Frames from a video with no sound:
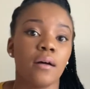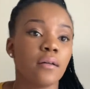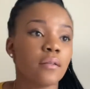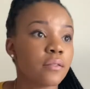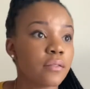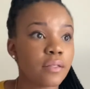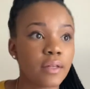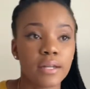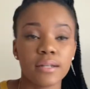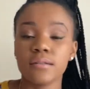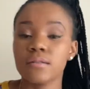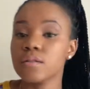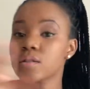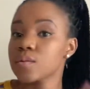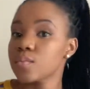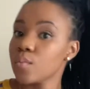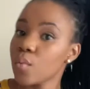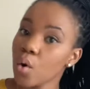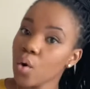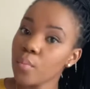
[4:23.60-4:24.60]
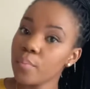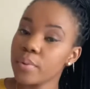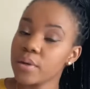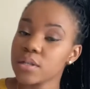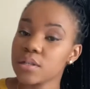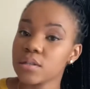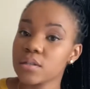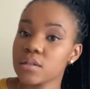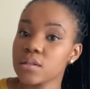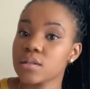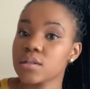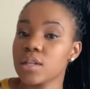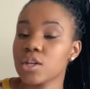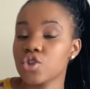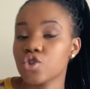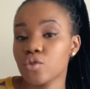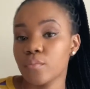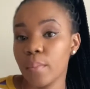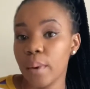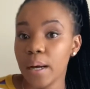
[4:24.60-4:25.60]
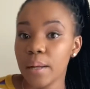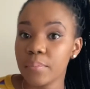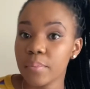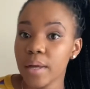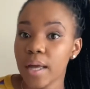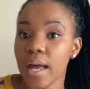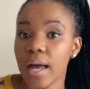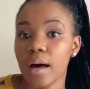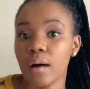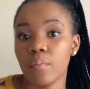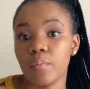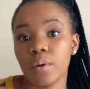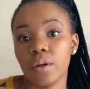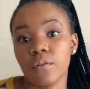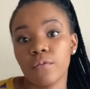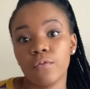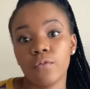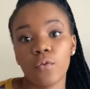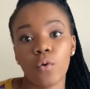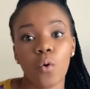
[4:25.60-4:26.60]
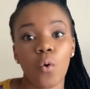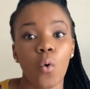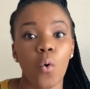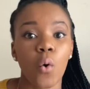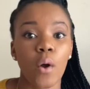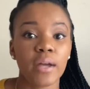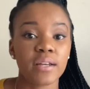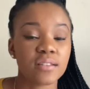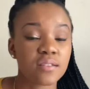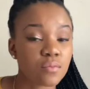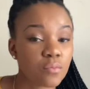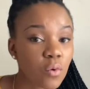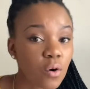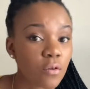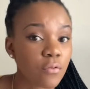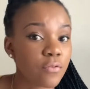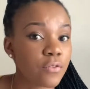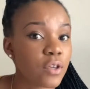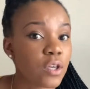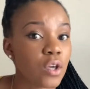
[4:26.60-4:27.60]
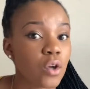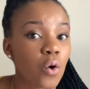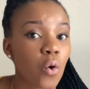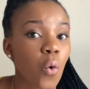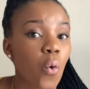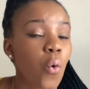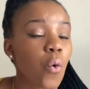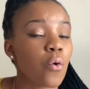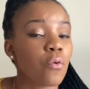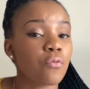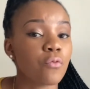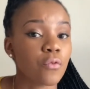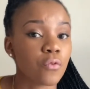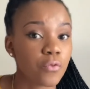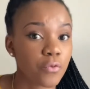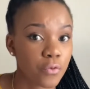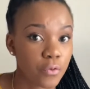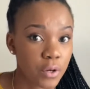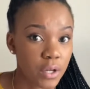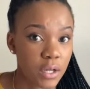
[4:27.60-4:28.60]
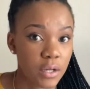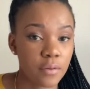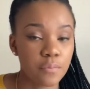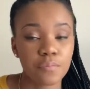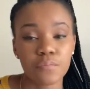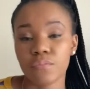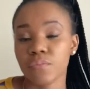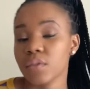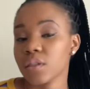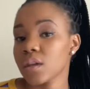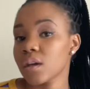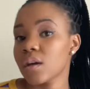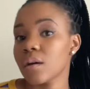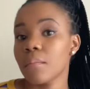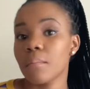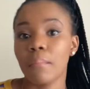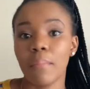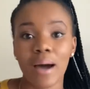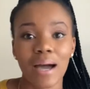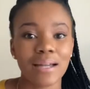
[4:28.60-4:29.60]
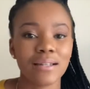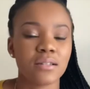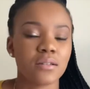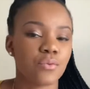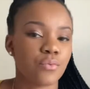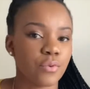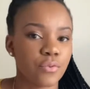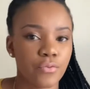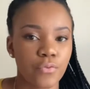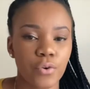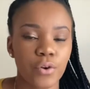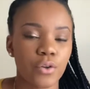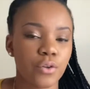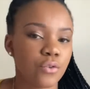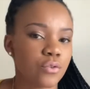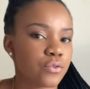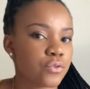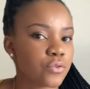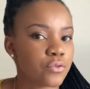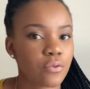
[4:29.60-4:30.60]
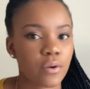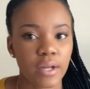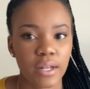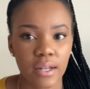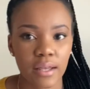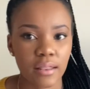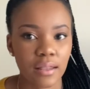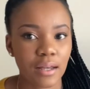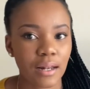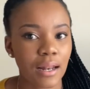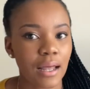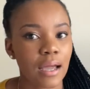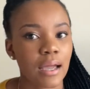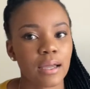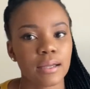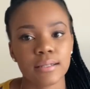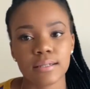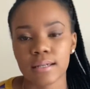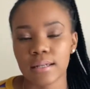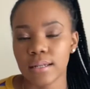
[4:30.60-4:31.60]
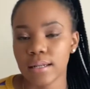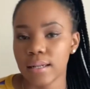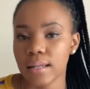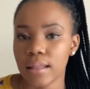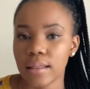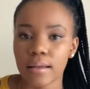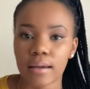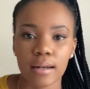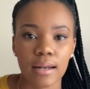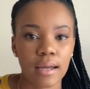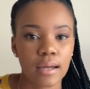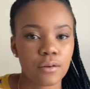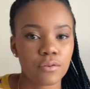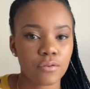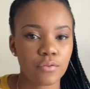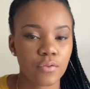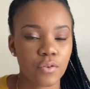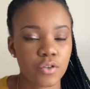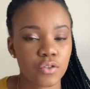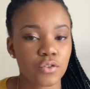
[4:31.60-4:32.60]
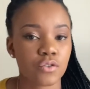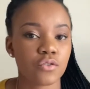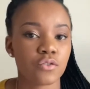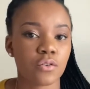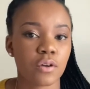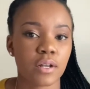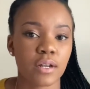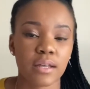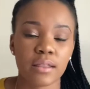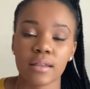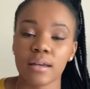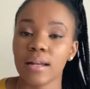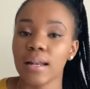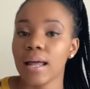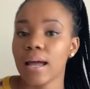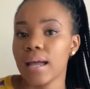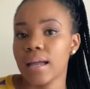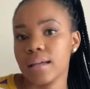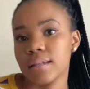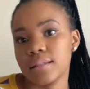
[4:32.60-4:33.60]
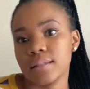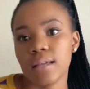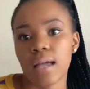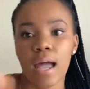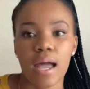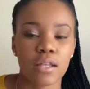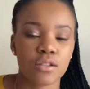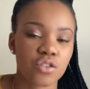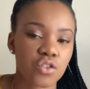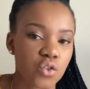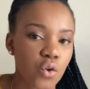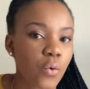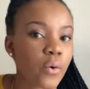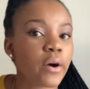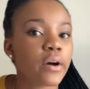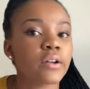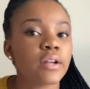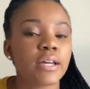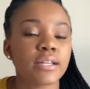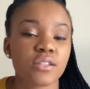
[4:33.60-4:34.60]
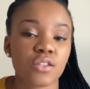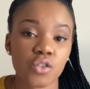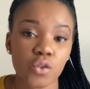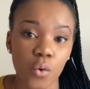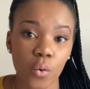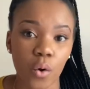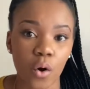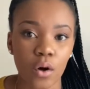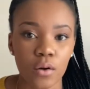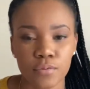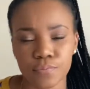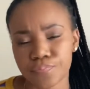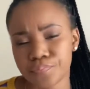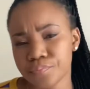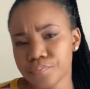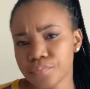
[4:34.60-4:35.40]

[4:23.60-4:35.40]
that small business that you might be helping for a small fee or for free might refer you to another client, and another client refers you to another client, and so on and so on.